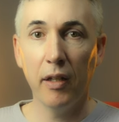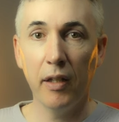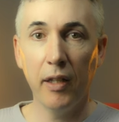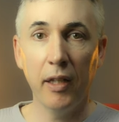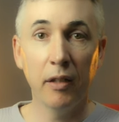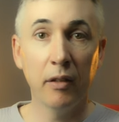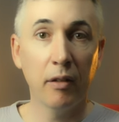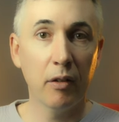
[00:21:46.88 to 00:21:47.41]

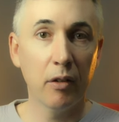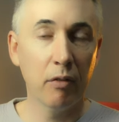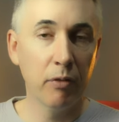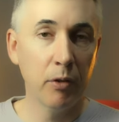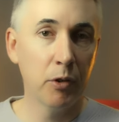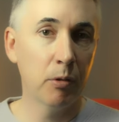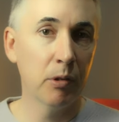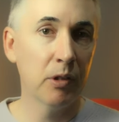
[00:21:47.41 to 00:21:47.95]
In the
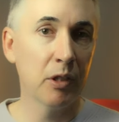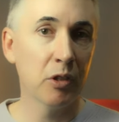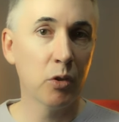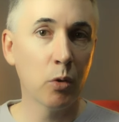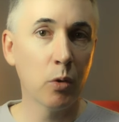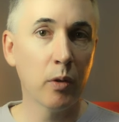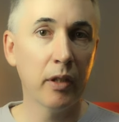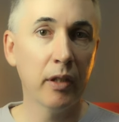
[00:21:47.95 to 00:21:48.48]
futuristic
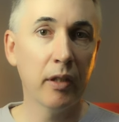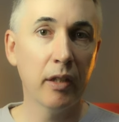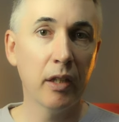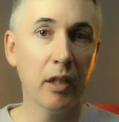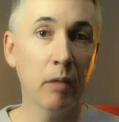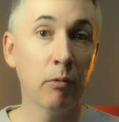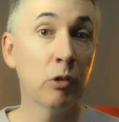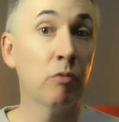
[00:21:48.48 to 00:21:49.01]
story,
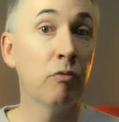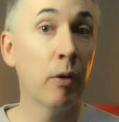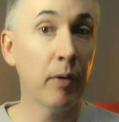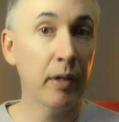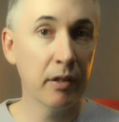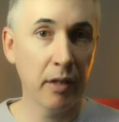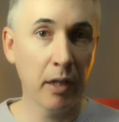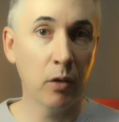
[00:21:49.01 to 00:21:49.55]
it was
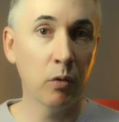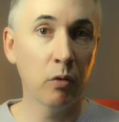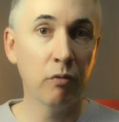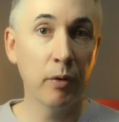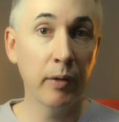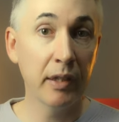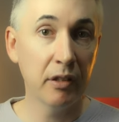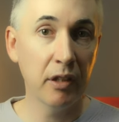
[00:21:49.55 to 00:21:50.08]
very dull,
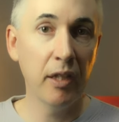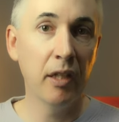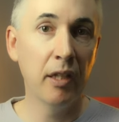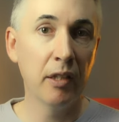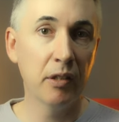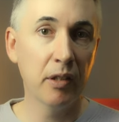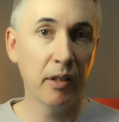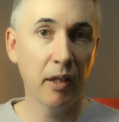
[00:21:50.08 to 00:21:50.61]
very
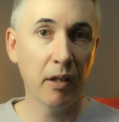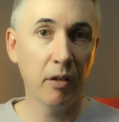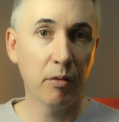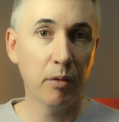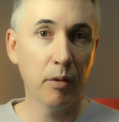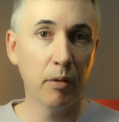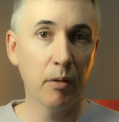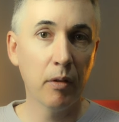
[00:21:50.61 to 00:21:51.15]
tedious to get
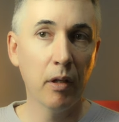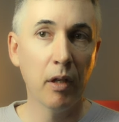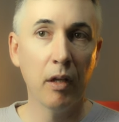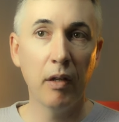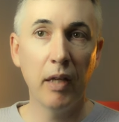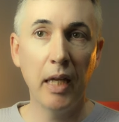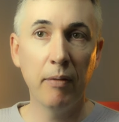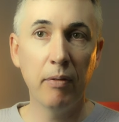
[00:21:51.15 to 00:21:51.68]
through.
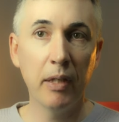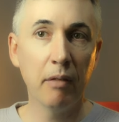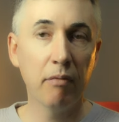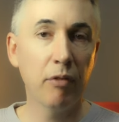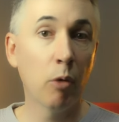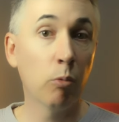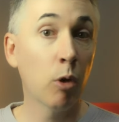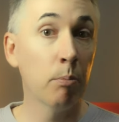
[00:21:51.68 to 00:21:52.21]
Everything
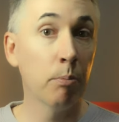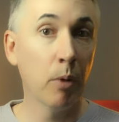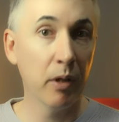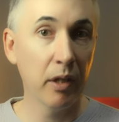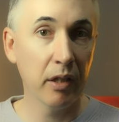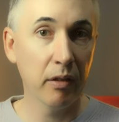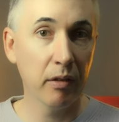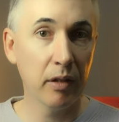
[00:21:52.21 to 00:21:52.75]
felt
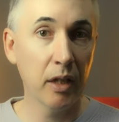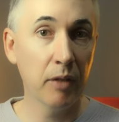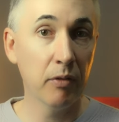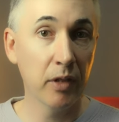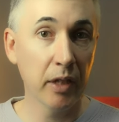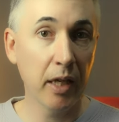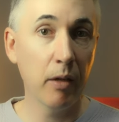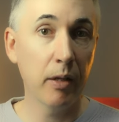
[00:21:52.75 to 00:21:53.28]
robotic, even
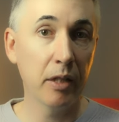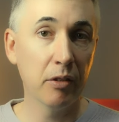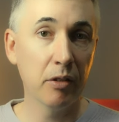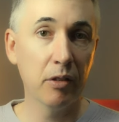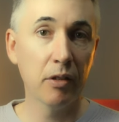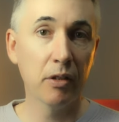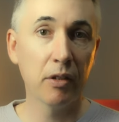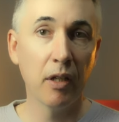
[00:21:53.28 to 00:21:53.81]
the
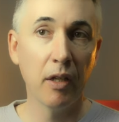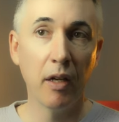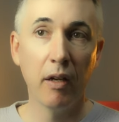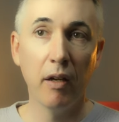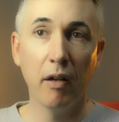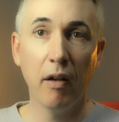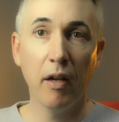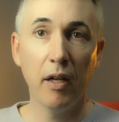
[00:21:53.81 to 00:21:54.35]
characters,
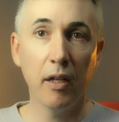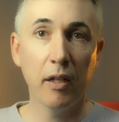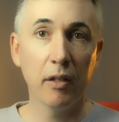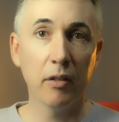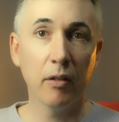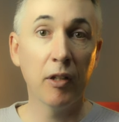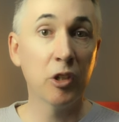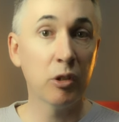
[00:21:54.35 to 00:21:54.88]

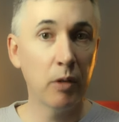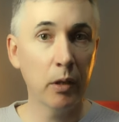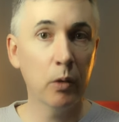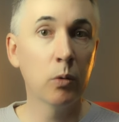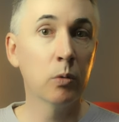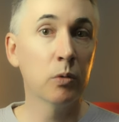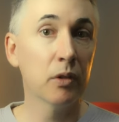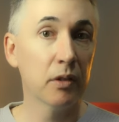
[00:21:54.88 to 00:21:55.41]
and I
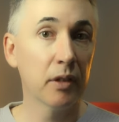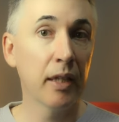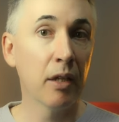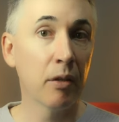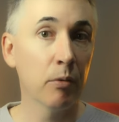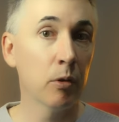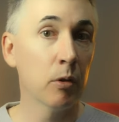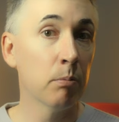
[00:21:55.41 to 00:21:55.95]
struggled to get
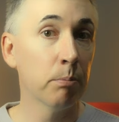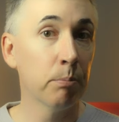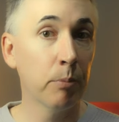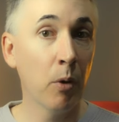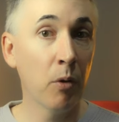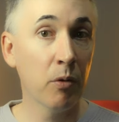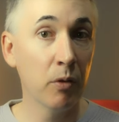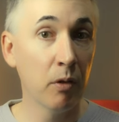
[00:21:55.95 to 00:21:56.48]
through
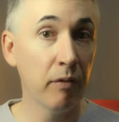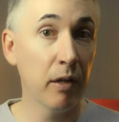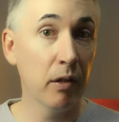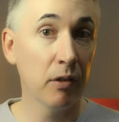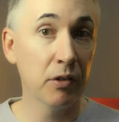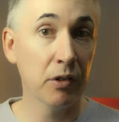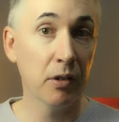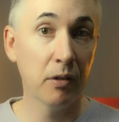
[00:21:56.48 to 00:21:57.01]
both
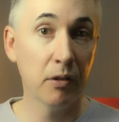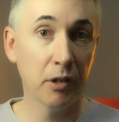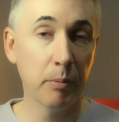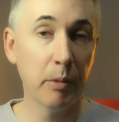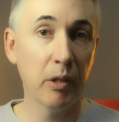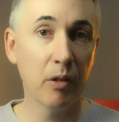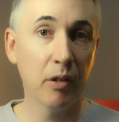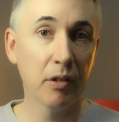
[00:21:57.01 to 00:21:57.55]
novellas, to
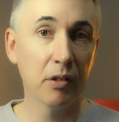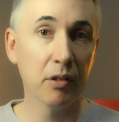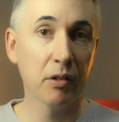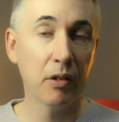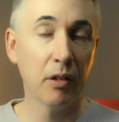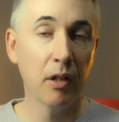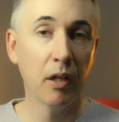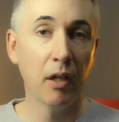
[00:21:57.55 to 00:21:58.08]
be honest.
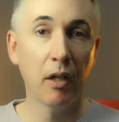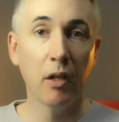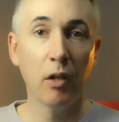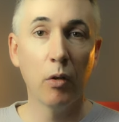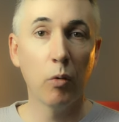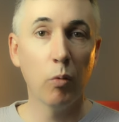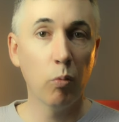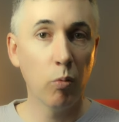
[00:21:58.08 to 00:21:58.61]

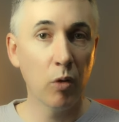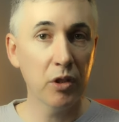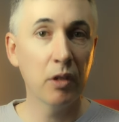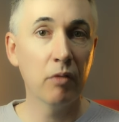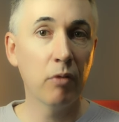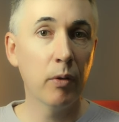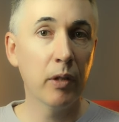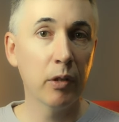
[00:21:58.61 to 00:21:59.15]
Wasn't
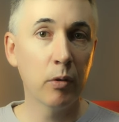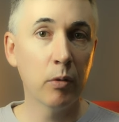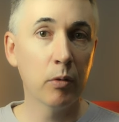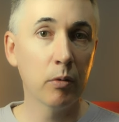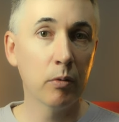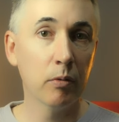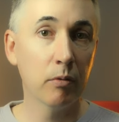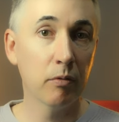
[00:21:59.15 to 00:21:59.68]
a very
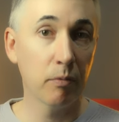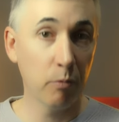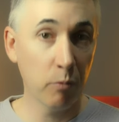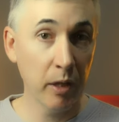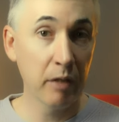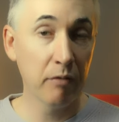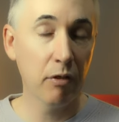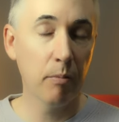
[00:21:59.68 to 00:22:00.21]
good
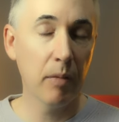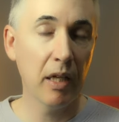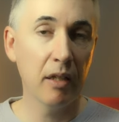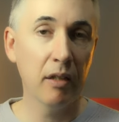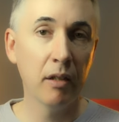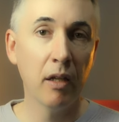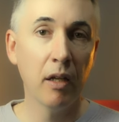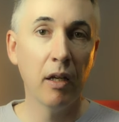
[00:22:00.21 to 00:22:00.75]
read for me,